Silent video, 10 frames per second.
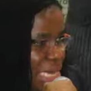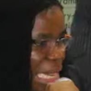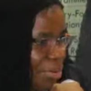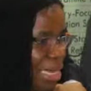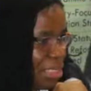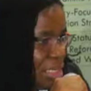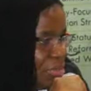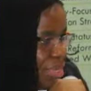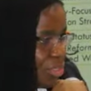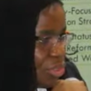direct
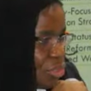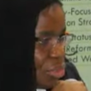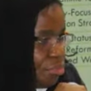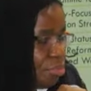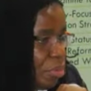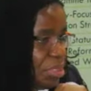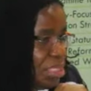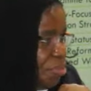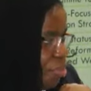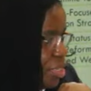investors from
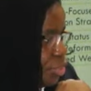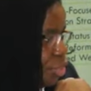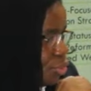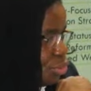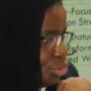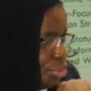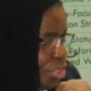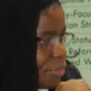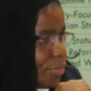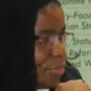different
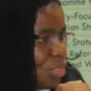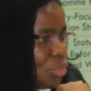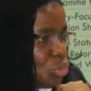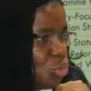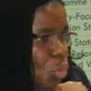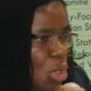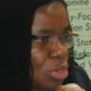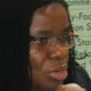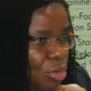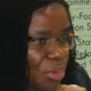countries to
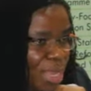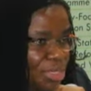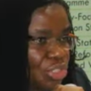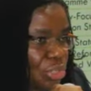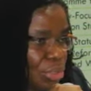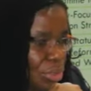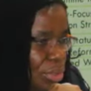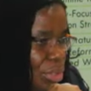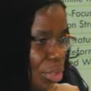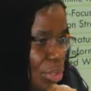one location
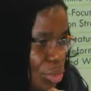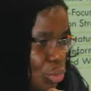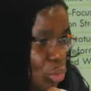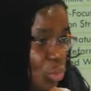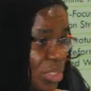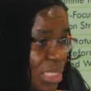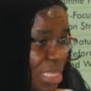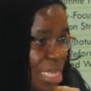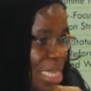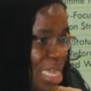to
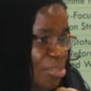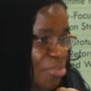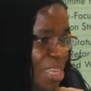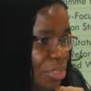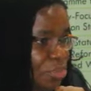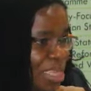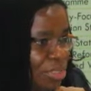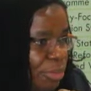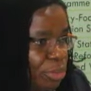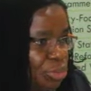see
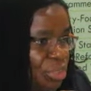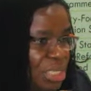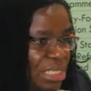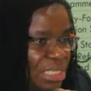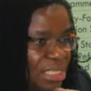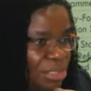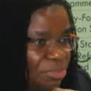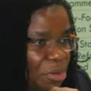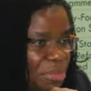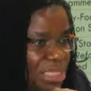investment opportunities
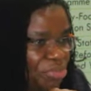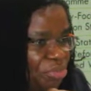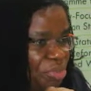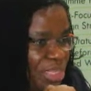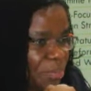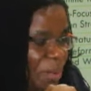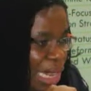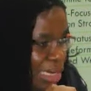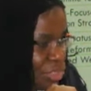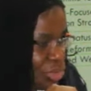from different
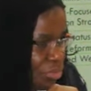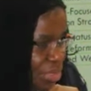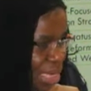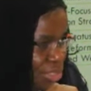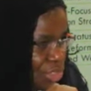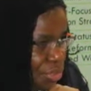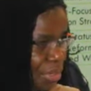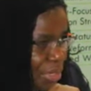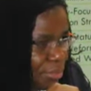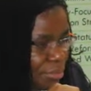parts of
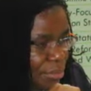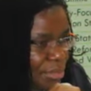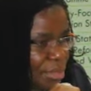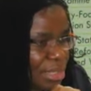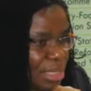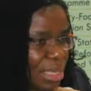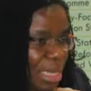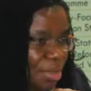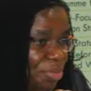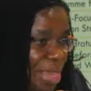Nigeria.
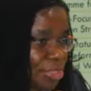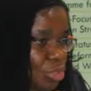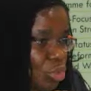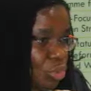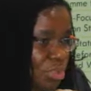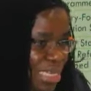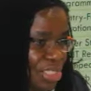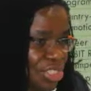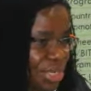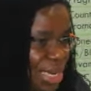If we exclude
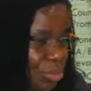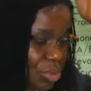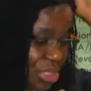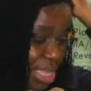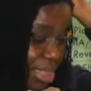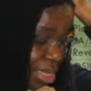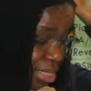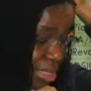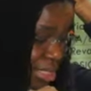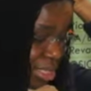Nigeria, I would say
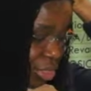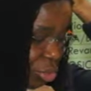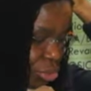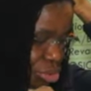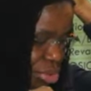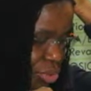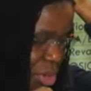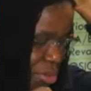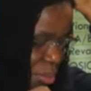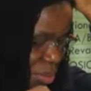13 countries
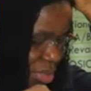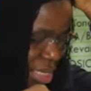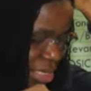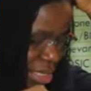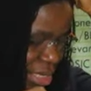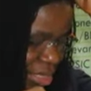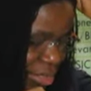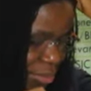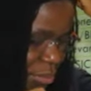were represented,